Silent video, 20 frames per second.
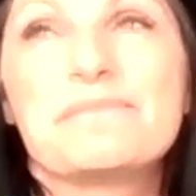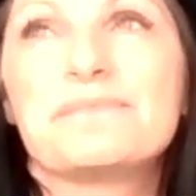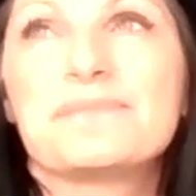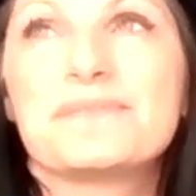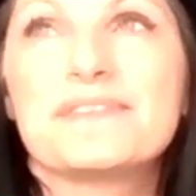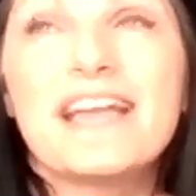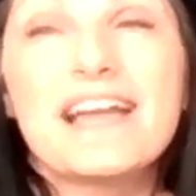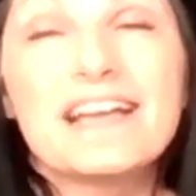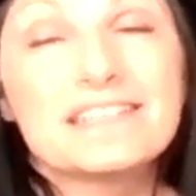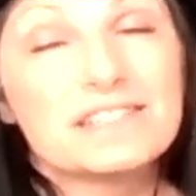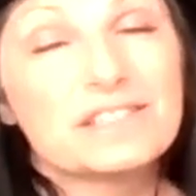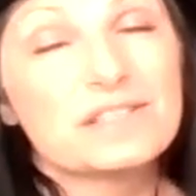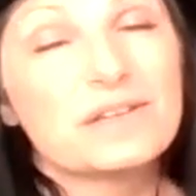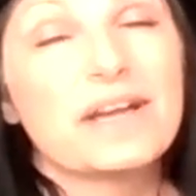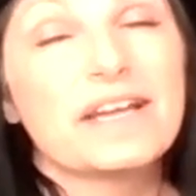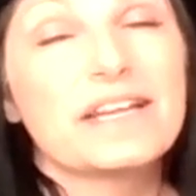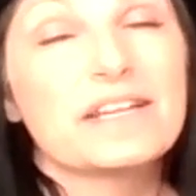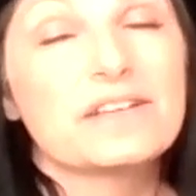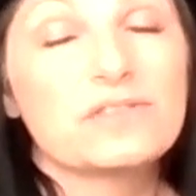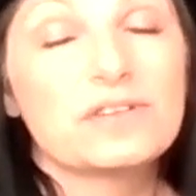Yeah, so
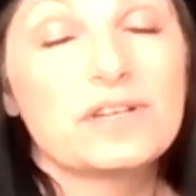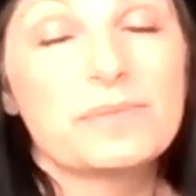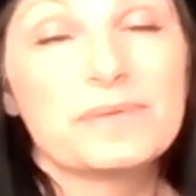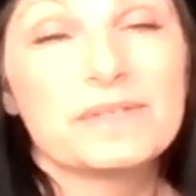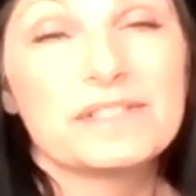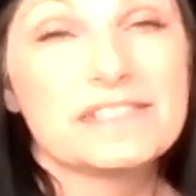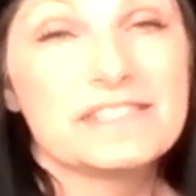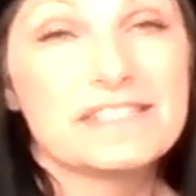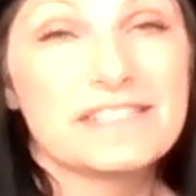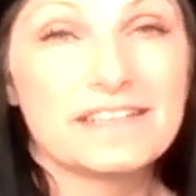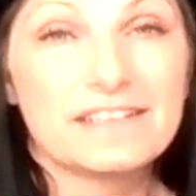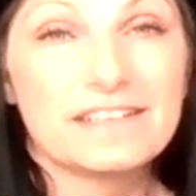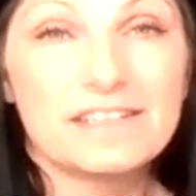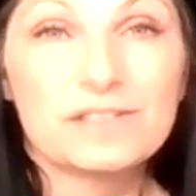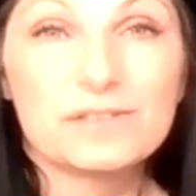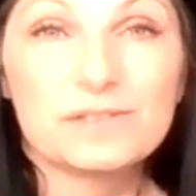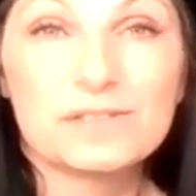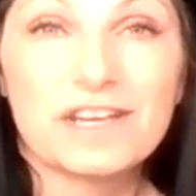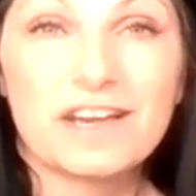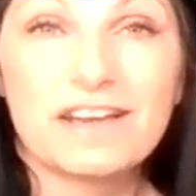I grew up in Sandy,
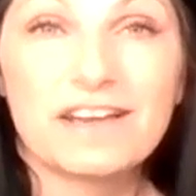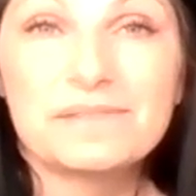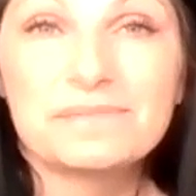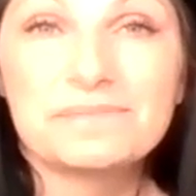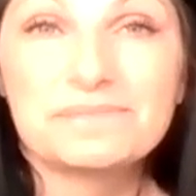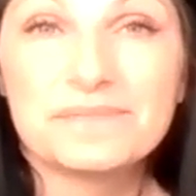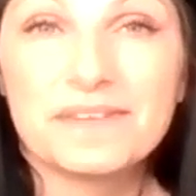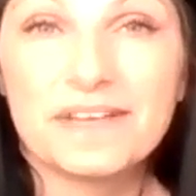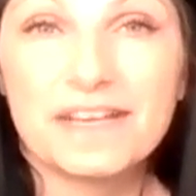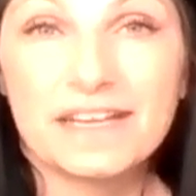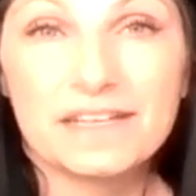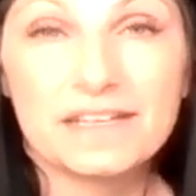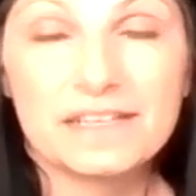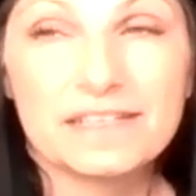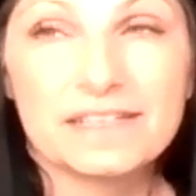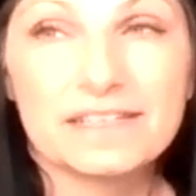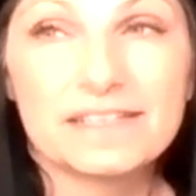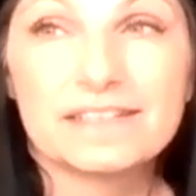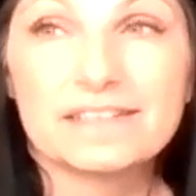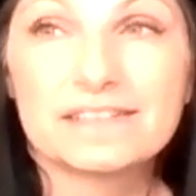Utah.
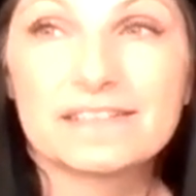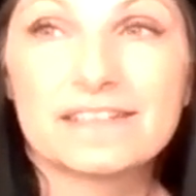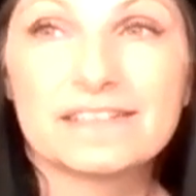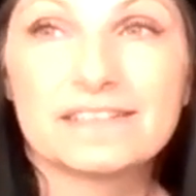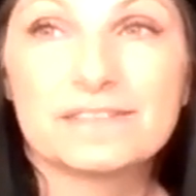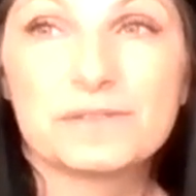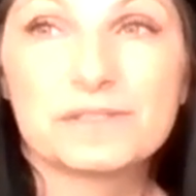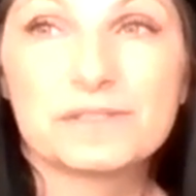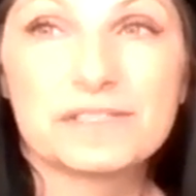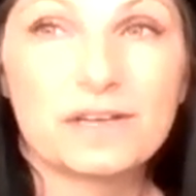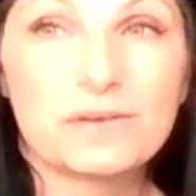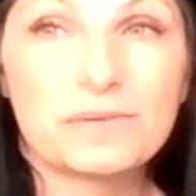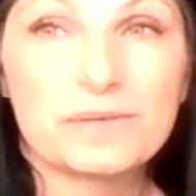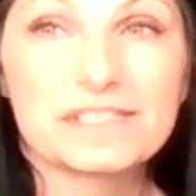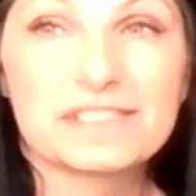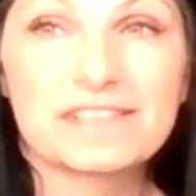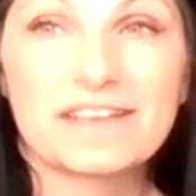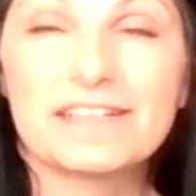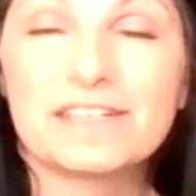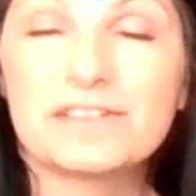I was
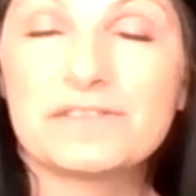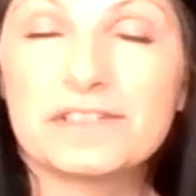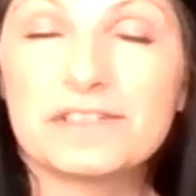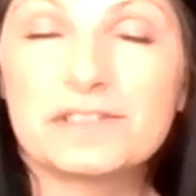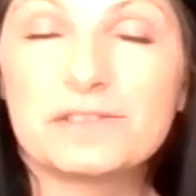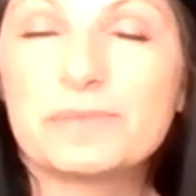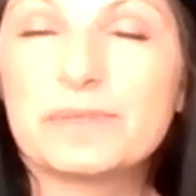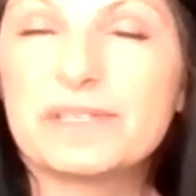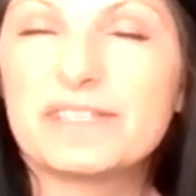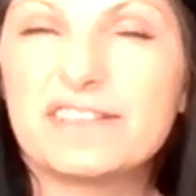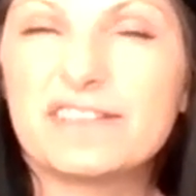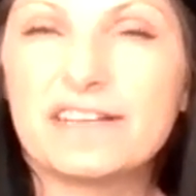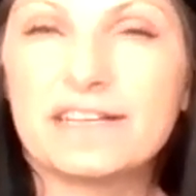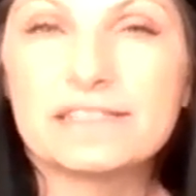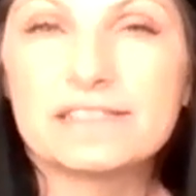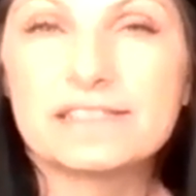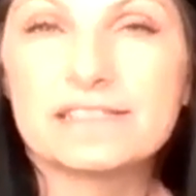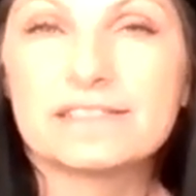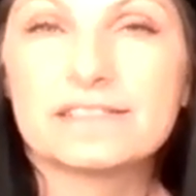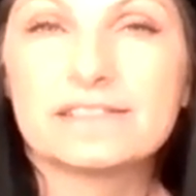always kind of a little bit
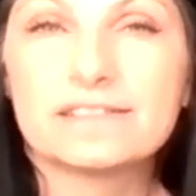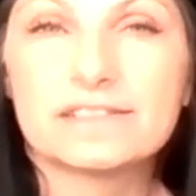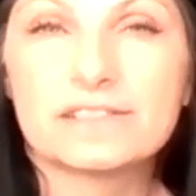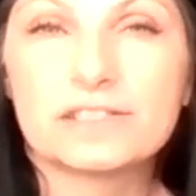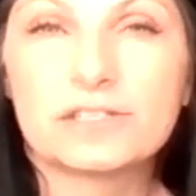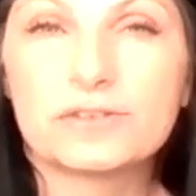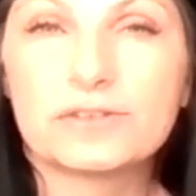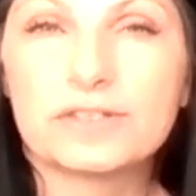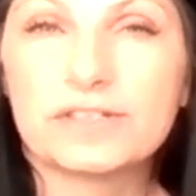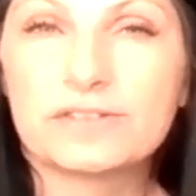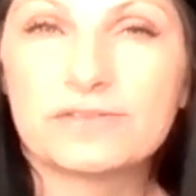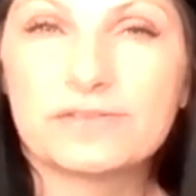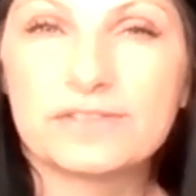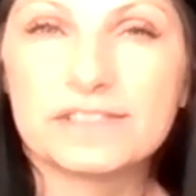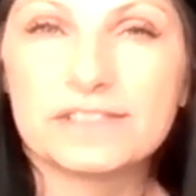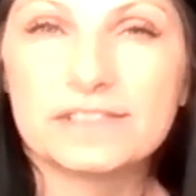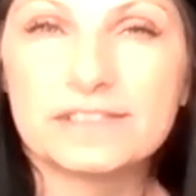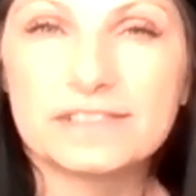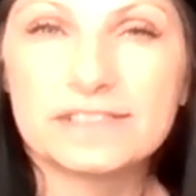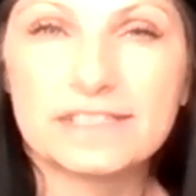lost in the career
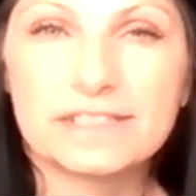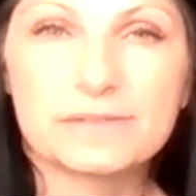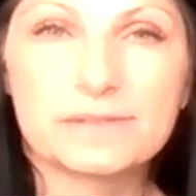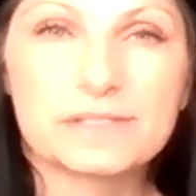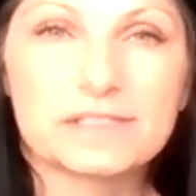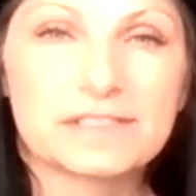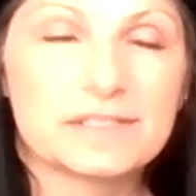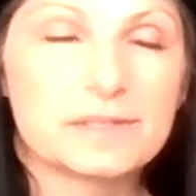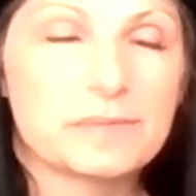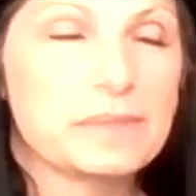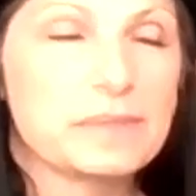field. I was going to